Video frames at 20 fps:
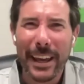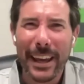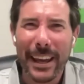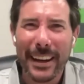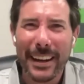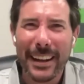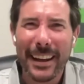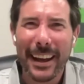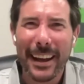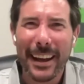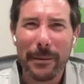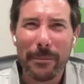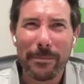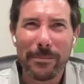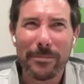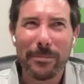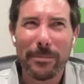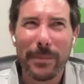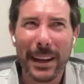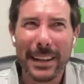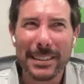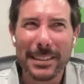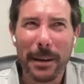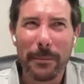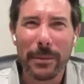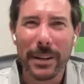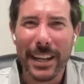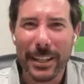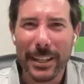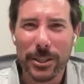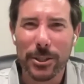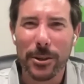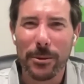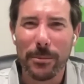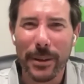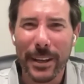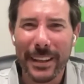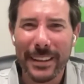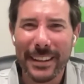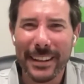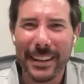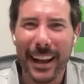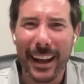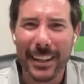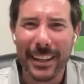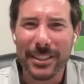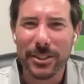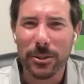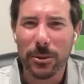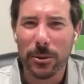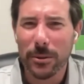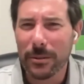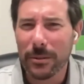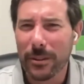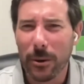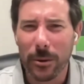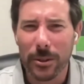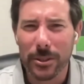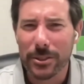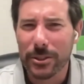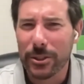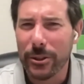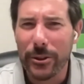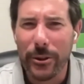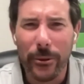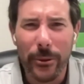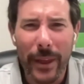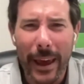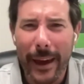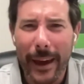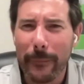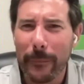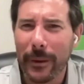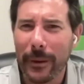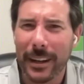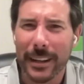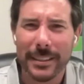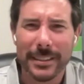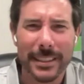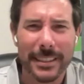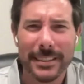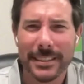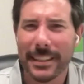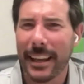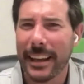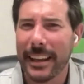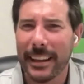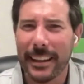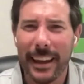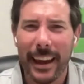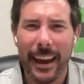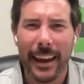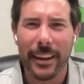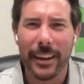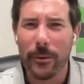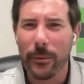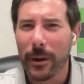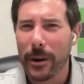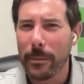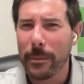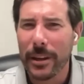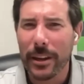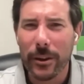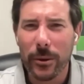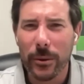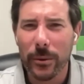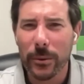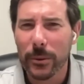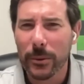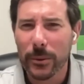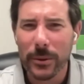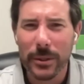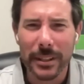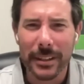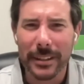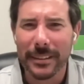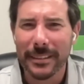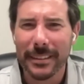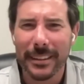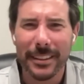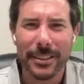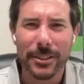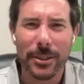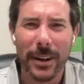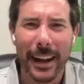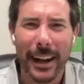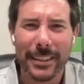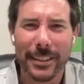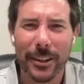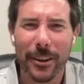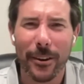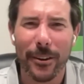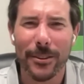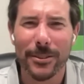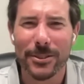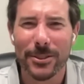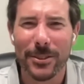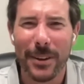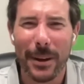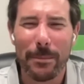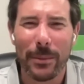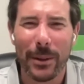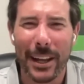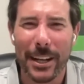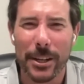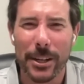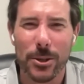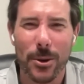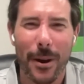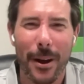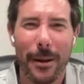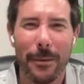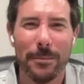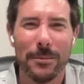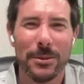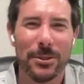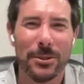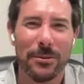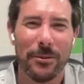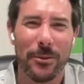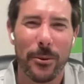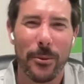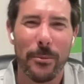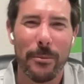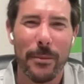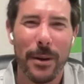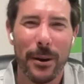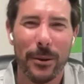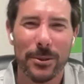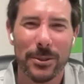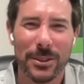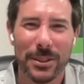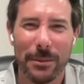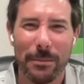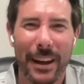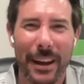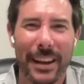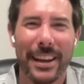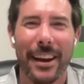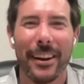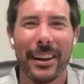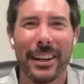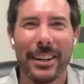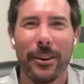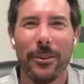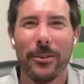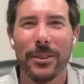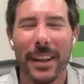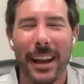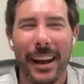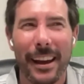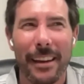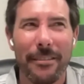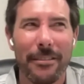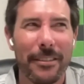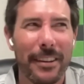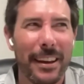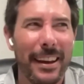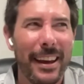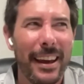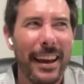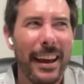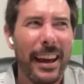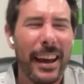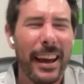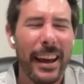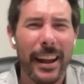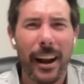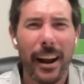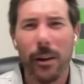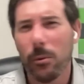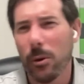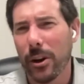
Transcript: men, I picked up an instrument in high school. Of course, you do that because it's like, yeah, you want to be cool and attract the girls. So I played drums through most of my young adult life, and I